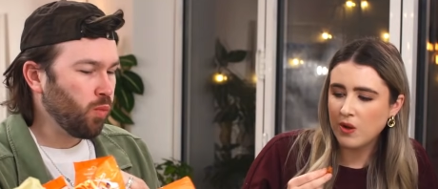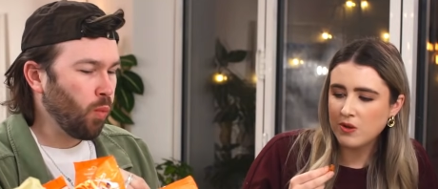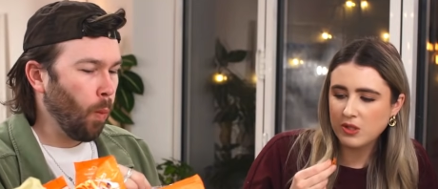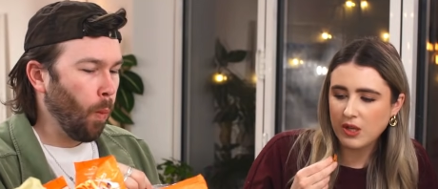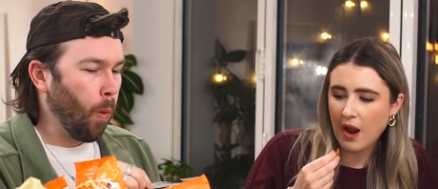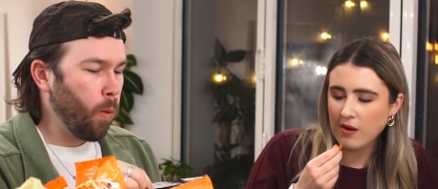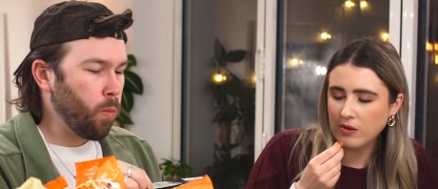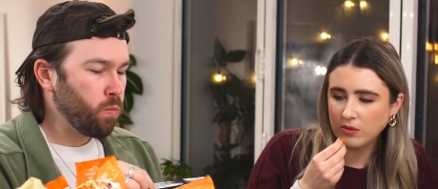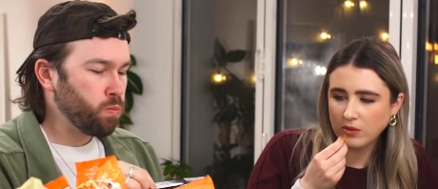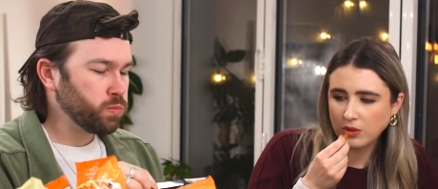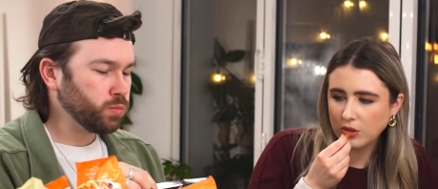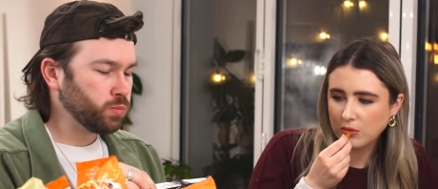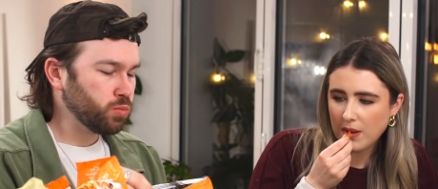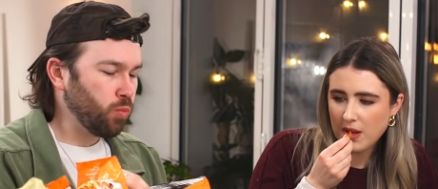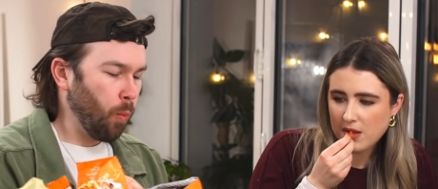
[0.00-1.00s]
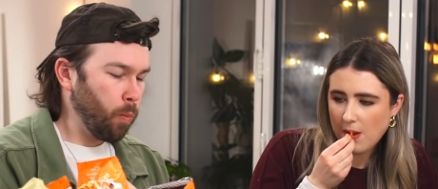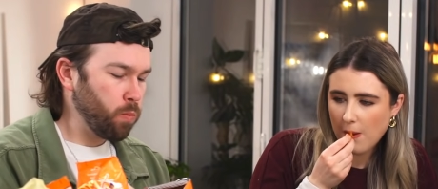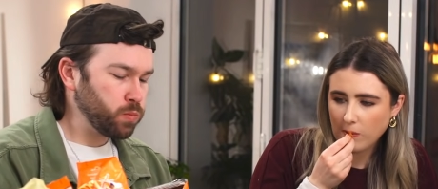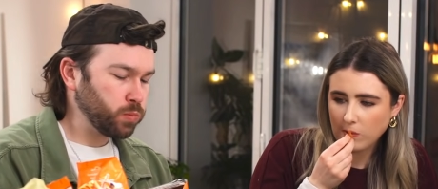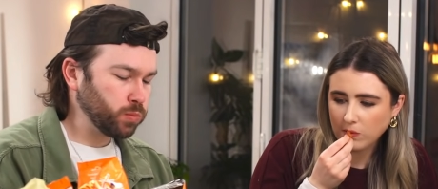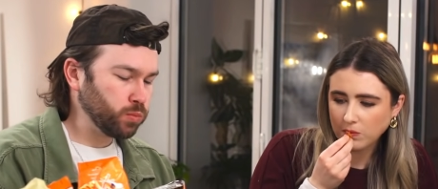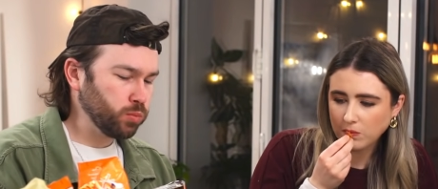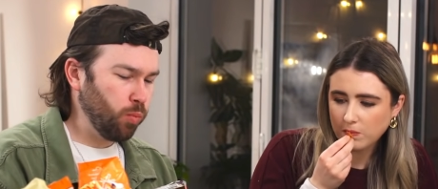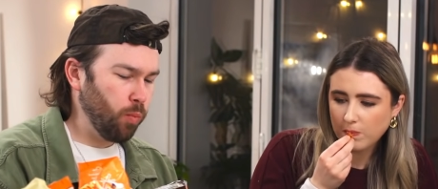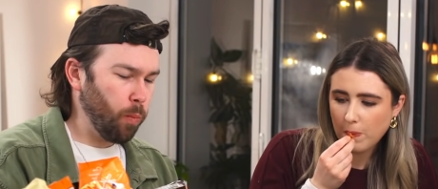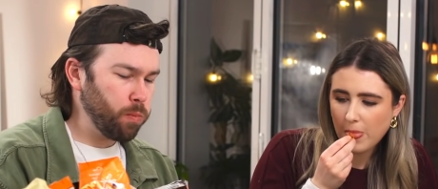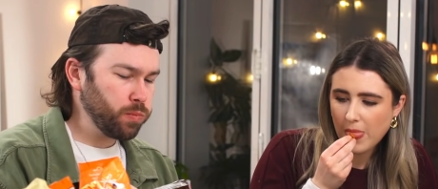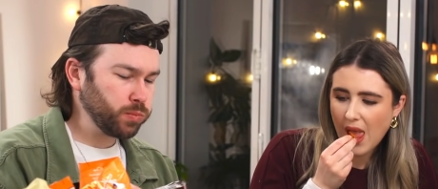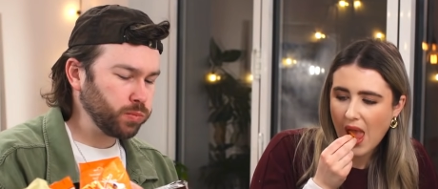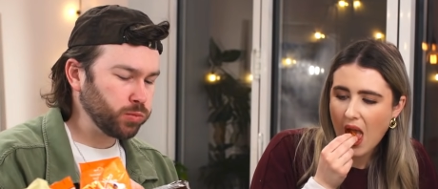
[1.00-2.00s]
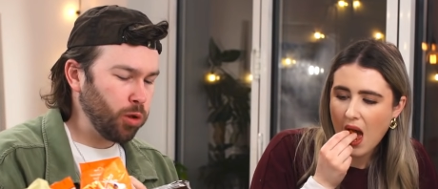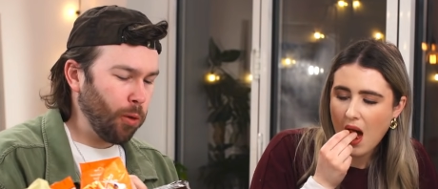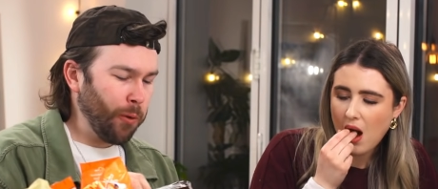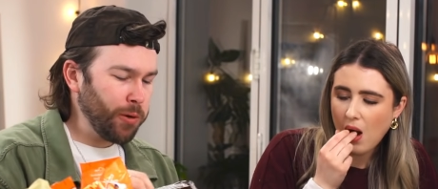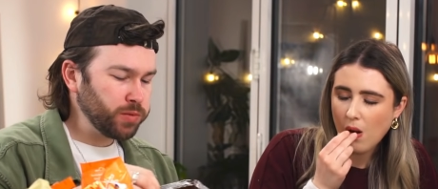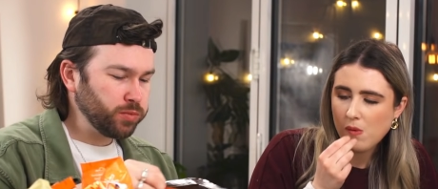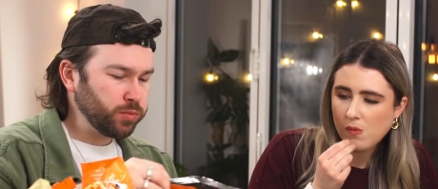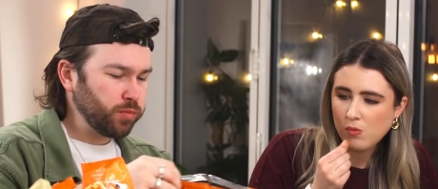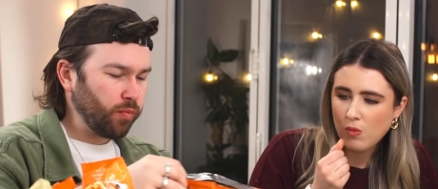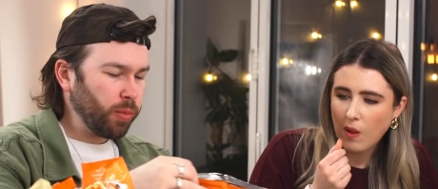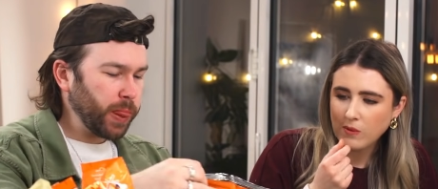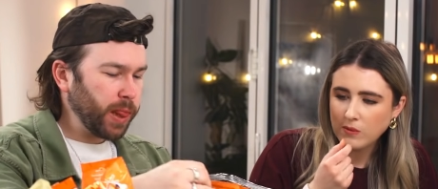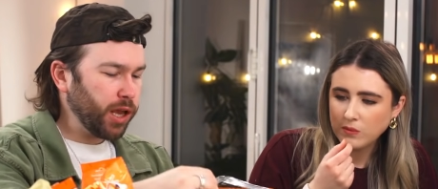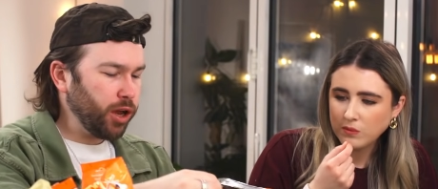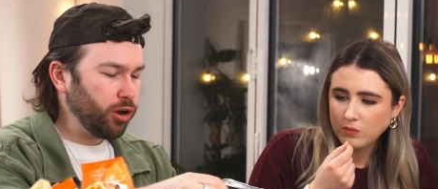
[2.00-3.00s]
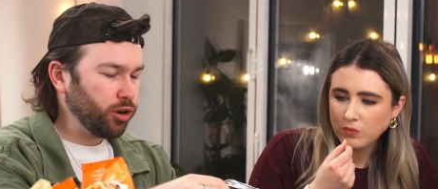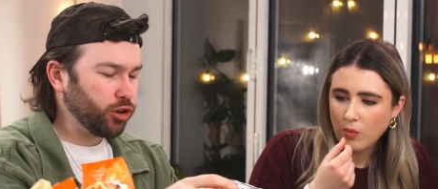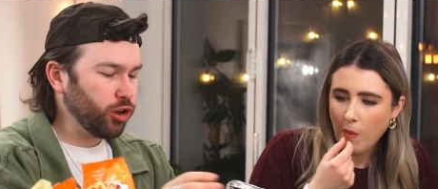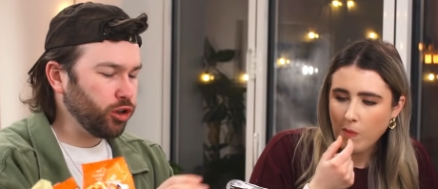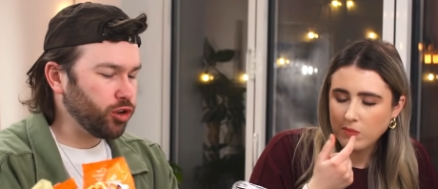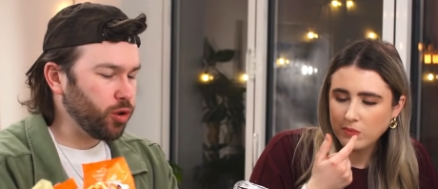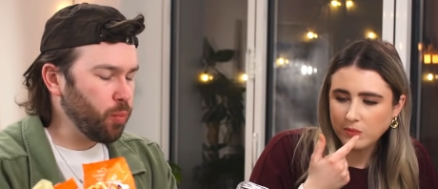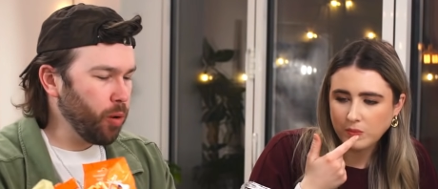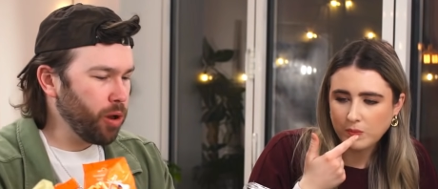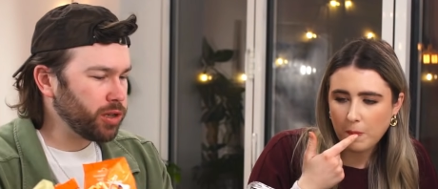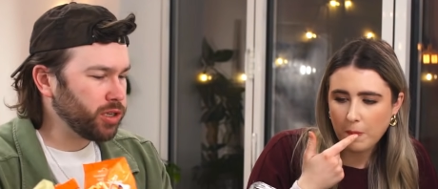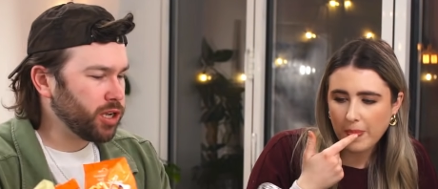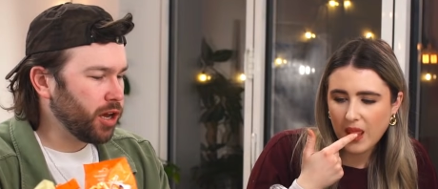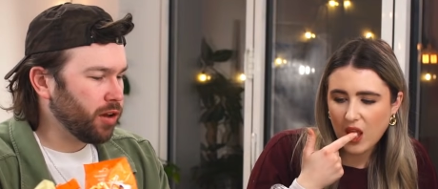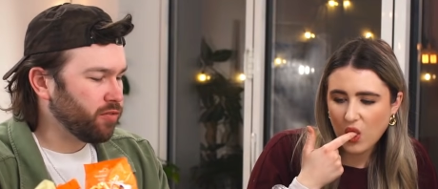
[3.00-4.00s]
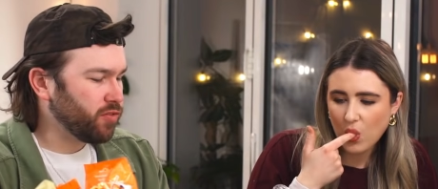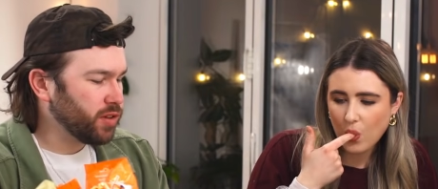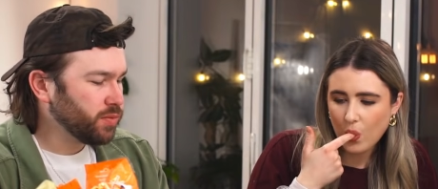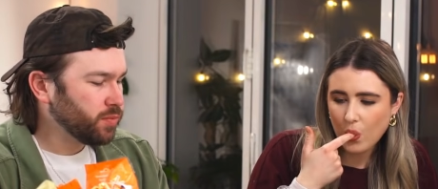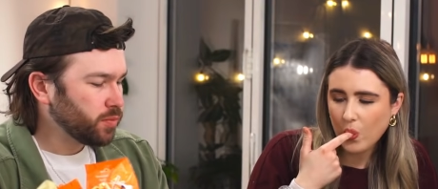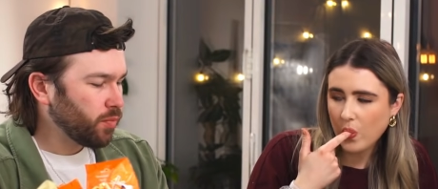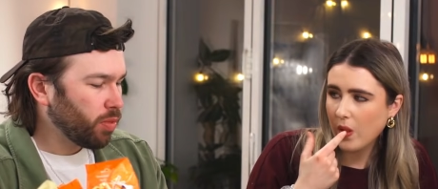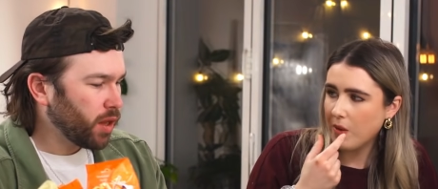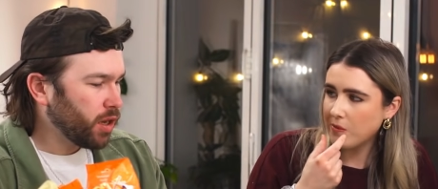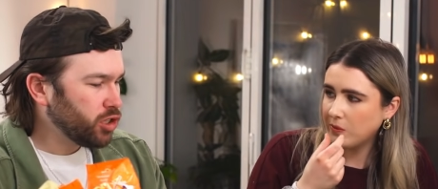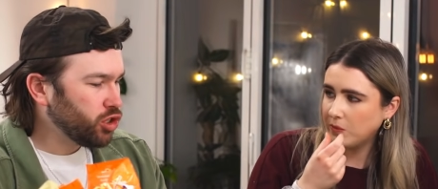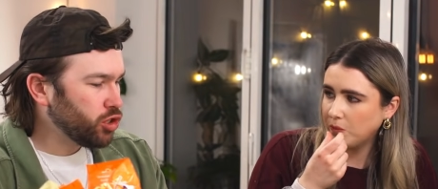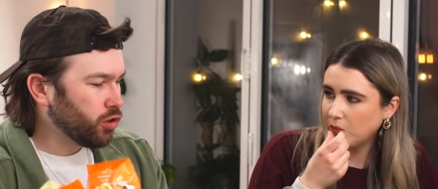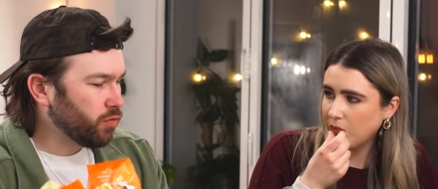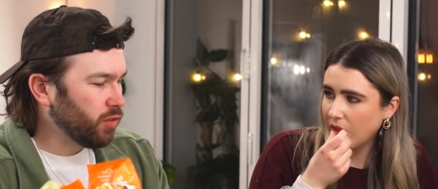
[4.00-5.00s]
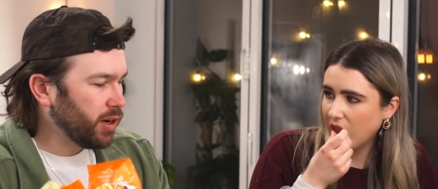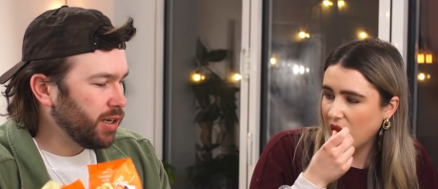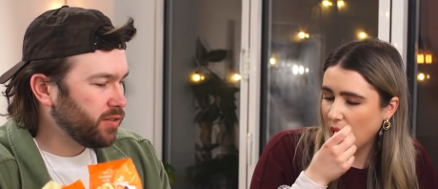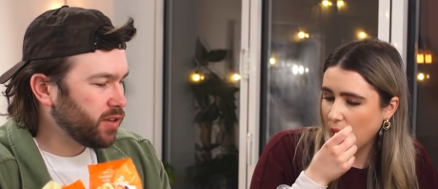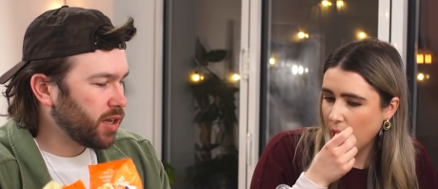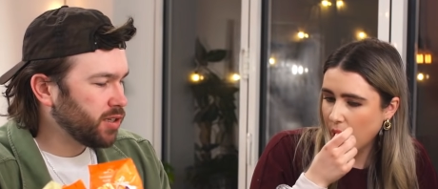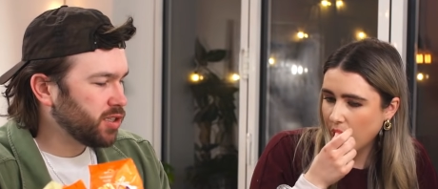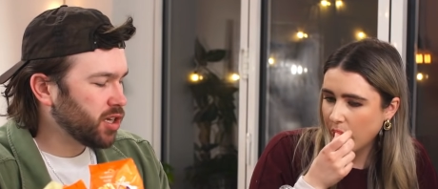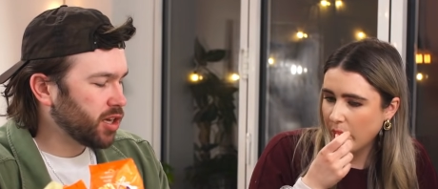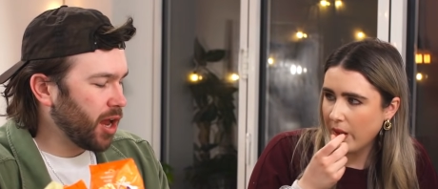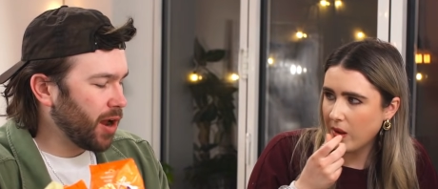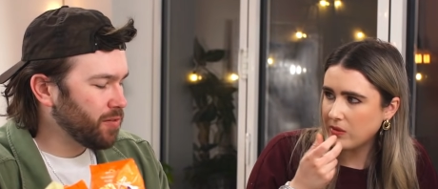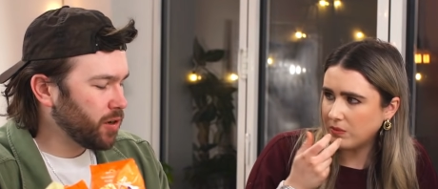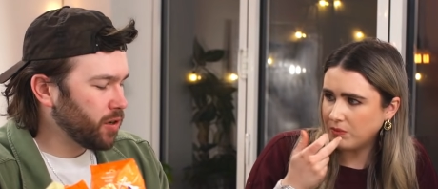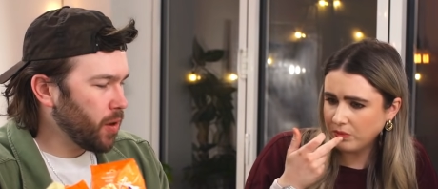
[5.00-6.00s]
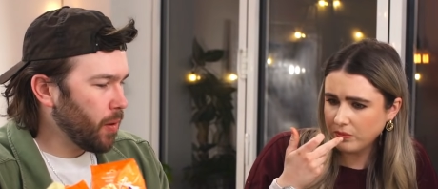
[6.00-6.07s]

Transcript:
Speaker 1: Those carrot ones are amazing.
Speaker 2: Mm. They are good, and what I love is you can really taste the carrot.